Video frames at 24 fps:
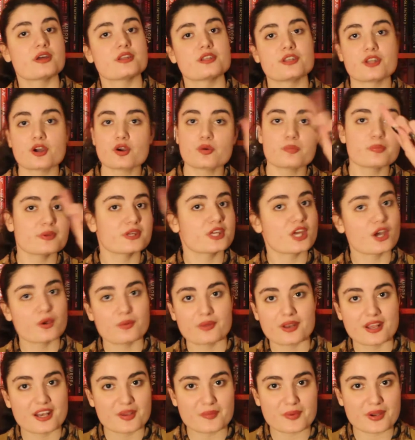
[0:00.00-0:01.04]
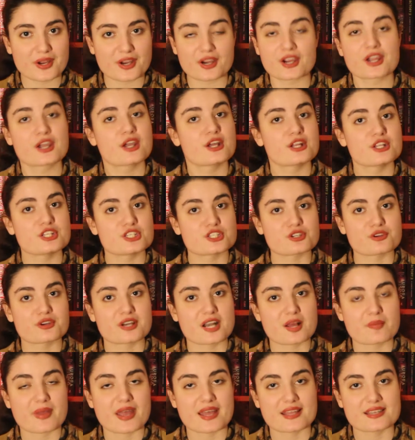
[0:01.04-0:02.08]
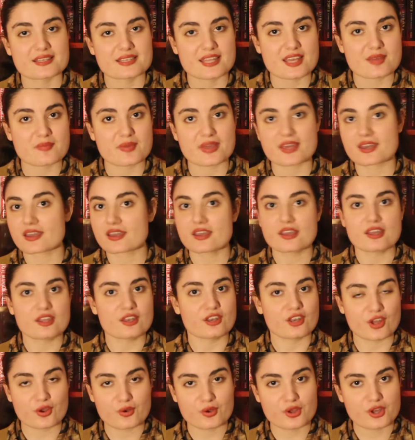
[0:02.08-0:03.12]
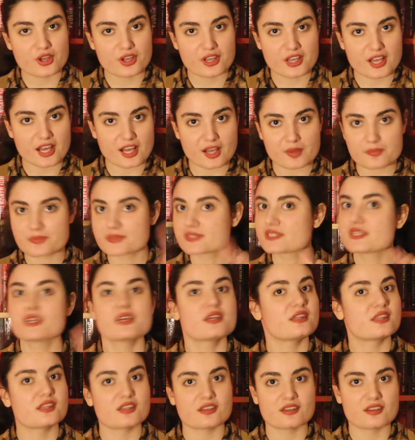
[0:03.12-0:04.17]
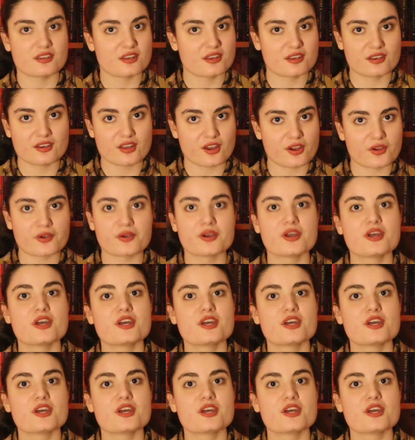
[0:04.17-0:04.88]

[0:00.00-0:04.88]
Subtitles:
Don't be going anywhere during a pandemic. No hookups. No.